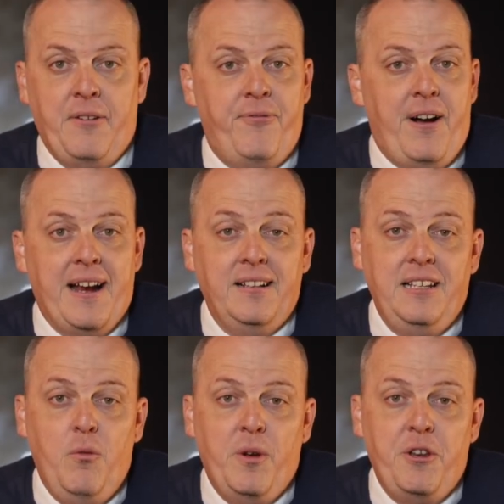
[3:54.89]
And
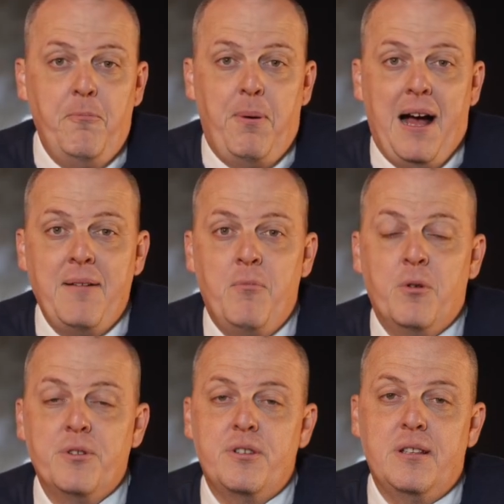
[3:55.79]
finally, when you buy
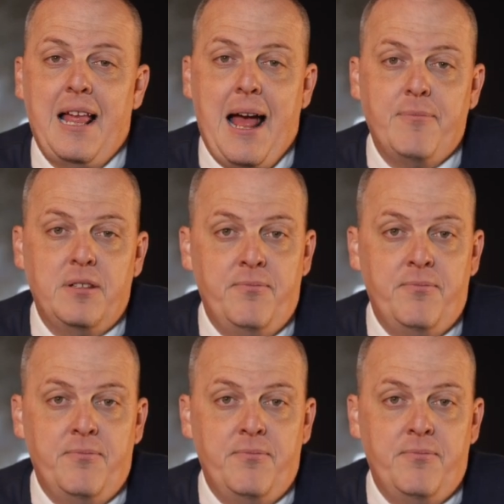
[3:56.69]
more slabs